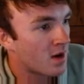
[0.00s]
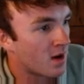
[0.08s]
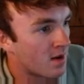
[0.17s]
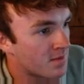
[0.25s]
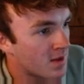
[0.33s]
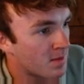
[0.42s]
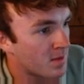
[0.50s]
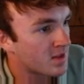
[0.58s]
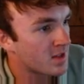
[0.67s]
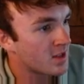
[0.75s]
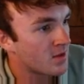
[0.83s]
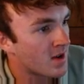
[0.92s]

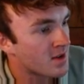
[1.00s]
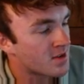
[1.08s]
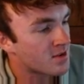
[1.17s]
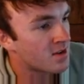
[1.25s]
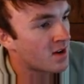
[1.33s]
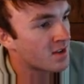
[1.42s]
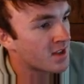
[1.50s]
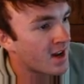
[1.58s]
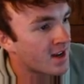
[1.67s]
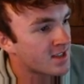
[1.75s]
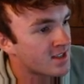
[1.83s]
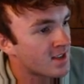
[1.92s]
Typically, you enter on the
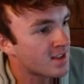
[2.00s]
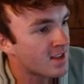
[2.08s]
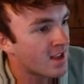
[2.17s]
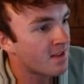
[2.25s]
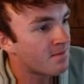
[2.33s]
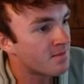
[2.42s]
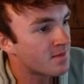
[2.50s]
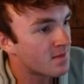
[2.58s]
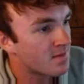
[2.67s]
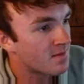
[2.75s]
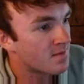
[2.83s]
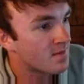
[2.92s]
asset that
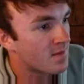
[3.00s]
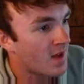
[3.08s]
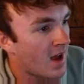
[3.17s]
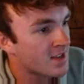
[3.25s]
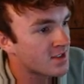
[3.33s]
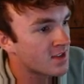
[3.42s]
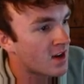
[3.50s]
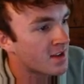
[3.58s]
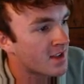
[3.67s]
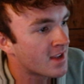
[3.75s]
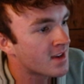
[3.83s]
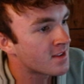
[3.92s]
has not
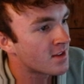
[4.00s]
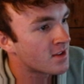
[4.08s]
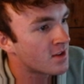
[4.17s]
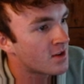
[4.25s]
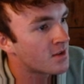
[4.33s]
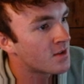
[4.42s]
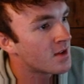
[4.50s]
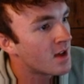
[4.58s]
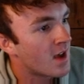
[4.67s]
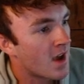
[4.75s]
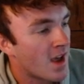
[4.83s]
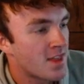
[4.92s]
taken the low,
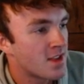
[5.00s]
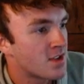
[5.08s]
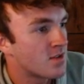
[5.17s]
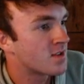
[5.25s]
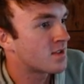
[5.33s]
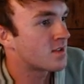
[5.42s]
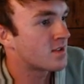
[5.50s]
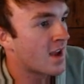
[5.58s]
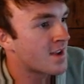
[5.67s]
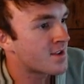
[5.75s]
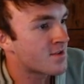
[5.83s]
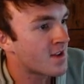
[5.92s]
and then you just
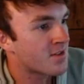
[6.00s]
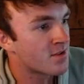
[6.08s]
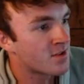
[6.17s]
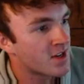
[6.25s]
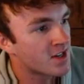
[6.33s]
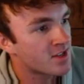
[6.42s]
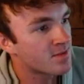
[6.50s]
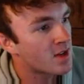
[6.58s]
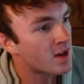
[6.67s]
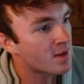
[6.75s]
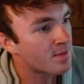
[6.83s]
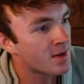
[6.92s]
enter at the rejection
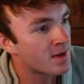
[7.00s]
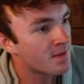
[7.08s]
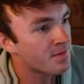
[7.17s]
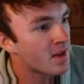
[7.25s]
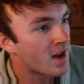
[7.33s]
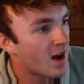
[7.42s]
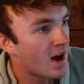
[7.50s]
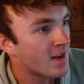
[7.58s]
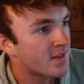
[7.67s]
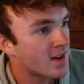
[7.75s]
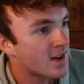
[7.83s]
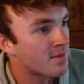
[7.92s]
block. But
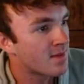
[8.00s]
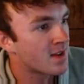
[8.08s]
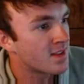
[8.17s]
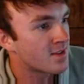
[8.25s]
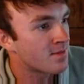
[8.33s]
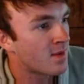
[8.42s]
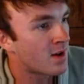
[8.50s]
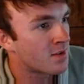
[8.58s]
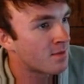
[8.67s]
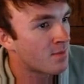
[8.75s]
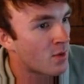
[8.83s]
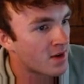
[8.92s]
I've kind of made this
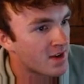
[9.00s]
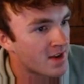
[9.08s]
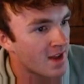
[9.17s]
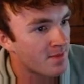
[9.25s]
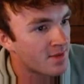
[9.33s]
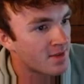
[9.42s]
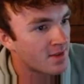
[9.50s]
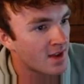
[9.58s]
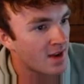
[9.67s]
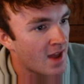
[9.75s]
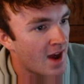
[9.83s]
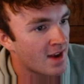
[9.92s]
model more in depth
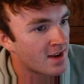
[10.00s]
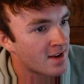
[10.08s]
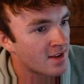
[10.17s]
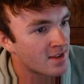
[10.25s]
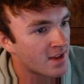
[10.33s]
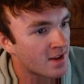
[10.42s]
and added it,